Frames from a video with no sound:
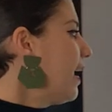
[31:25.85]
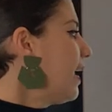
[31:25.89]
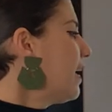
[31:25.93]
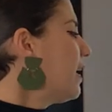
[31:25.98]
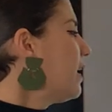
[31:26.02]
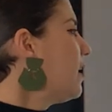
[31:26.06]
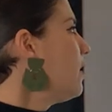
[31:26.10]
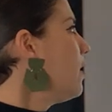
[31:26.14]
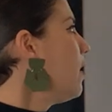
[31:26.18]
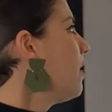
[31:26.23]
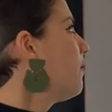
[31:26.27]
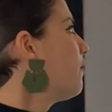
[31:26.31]

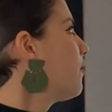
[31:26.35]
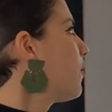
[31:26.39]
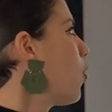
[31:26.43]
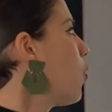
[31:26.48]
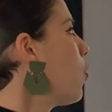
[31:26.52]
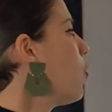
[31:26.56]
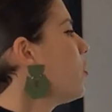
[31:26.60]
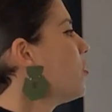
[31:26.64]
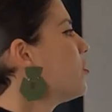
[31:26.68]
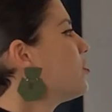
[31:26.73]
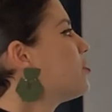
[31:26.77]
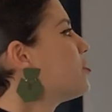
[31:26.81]
And of
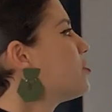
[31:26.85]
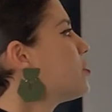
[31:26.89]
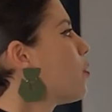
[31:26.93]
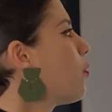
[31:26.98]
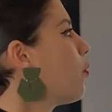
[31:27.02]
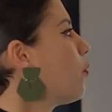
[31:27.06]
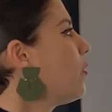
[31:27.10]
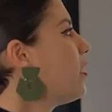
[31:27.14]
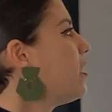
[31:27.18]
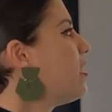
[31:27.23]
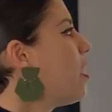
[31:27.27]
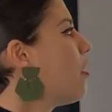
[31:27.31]
course,
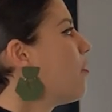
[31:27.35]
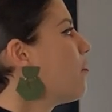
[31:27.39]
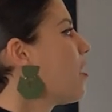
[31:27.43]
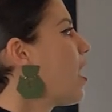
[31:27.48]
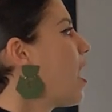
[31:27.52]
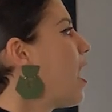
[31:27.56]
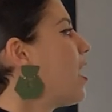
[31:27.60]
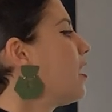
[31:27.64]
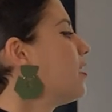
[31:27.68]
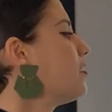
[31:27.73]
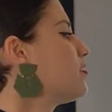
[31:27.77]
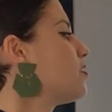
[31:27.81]
we know that
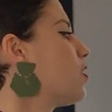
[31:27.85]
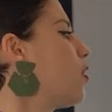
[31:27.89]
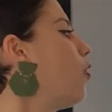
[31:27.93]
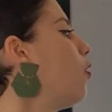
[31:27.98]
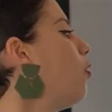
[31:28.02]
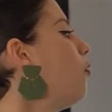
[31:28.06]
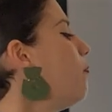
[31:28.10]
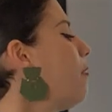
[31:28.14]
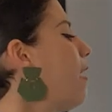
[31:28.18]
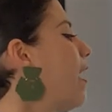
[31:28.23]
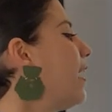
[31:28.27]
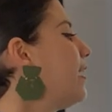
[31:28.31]
Hans
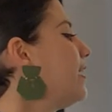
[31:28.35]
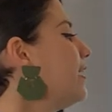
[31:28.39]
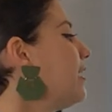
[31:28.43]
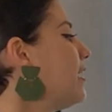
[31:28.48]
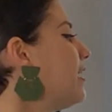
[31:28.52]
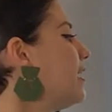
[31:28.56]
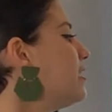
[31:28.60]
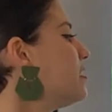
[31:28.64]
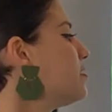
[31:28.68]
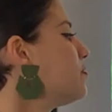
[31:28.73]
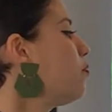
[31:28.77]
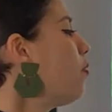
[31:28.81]
Holbein
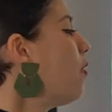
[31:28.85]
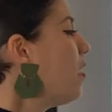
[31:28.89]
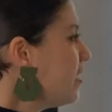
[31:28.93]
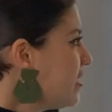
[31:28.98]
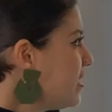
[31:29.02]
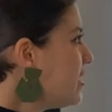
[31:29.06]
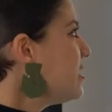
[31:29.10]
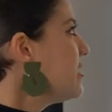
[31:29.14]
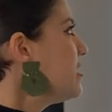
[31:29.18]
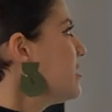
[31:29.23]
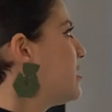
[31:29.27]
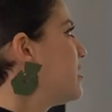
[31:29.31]
is
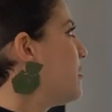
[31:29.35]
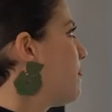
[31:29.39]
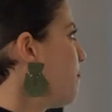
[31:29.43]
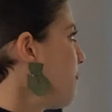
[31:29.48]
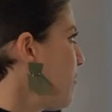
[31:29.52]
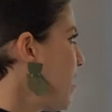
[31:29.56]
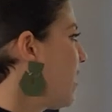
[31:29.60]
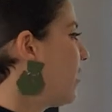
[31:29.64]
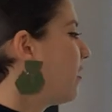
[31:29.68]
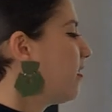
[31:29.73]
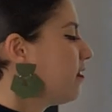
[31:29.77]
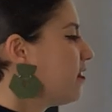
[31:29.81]
wanting to
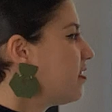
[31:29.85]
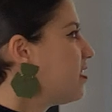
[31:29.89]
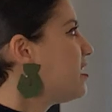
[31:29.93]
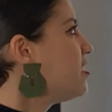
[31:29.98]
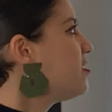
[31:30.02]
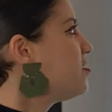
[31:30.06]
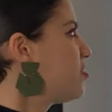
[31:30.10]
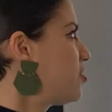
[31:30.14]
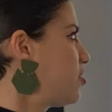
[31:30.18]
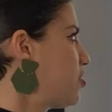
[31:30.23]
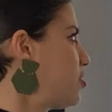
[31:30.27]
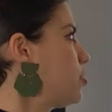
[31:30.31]
depict
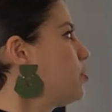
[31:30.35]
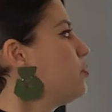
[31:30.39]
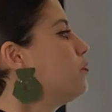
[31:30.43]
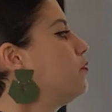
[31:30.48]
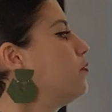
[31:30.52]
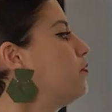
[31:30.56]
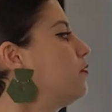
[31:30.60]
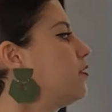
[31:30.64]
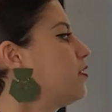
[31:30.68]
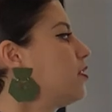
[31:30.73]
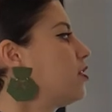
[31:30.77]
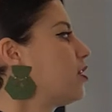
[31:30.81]
these
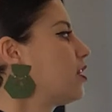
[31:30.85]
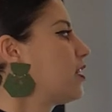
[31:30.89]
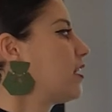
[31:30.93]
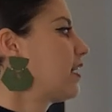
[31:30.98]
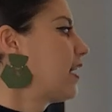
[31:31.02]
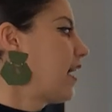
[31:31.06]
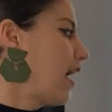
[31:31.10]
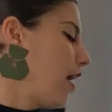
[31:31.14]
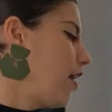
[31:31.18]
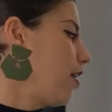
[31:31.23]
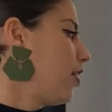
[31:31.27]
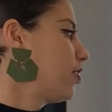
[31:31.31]
two
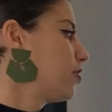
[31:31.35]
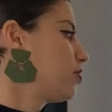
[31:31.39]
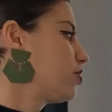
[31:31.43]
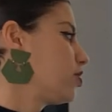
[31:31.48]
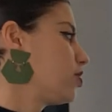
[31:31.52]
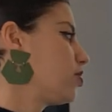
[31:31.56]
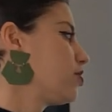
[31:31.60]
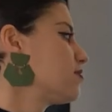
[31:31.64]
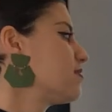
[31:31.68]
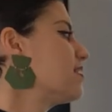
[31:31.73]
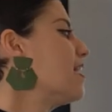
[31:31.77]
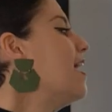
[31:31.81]

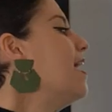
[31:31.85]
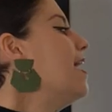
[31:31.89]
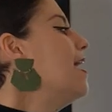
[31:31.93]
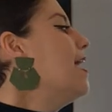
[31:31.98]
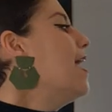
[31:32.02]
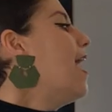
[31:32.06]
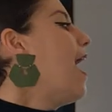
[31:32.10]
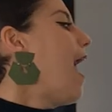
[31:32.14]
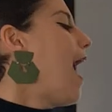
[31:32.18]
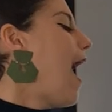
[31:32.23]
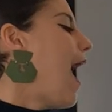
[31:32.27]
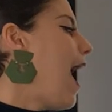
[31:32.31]
characters
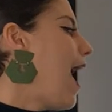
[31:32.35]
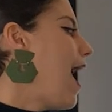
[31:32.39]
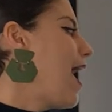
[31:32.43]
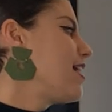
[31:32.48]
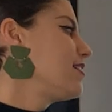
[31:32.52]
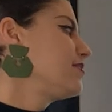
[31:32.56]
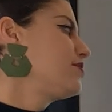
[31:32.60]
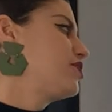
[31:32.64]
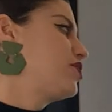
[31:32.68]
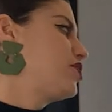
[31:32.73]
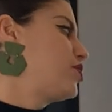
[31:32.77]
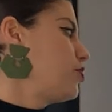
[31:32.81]

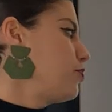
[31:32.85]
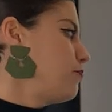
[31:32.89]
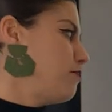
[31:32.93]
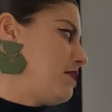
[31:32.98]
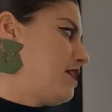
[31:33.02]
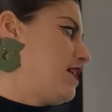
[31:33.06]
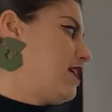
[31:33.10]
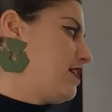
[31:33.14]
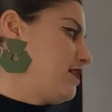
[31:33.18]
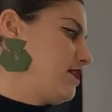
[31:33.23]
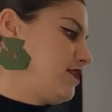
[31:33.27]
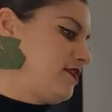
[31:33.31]
as
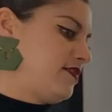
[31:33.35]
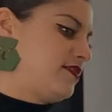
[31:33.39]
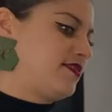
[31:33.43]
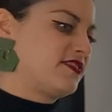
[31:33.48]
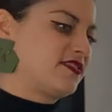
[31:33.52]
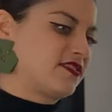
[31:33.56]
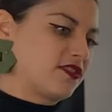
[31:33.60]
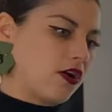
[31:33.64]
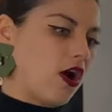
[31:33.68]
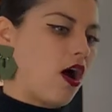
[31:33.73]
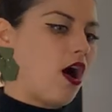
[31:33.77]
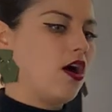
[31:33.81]

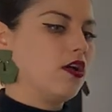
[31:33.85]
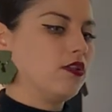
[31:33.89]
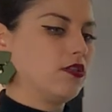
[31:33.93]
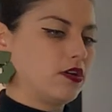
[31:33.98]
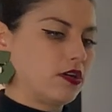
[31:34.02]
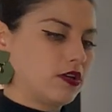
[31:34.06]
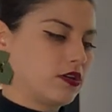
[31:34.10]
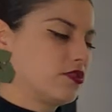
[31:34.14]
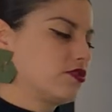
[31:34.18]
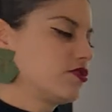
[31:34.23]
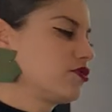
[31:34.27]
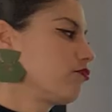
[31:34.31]
humanist
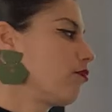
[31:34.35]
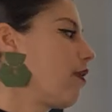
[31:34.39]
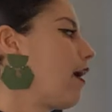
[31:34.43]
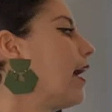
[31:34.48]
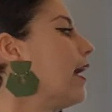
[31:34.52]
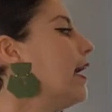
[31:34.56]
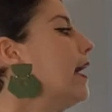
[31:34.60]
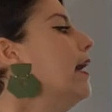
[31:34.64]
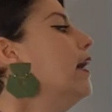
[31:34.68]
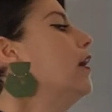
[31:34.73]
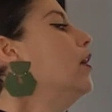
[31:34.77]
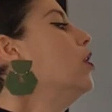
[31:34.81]
scholars,
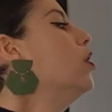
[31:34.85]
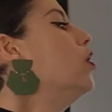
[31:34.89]
right?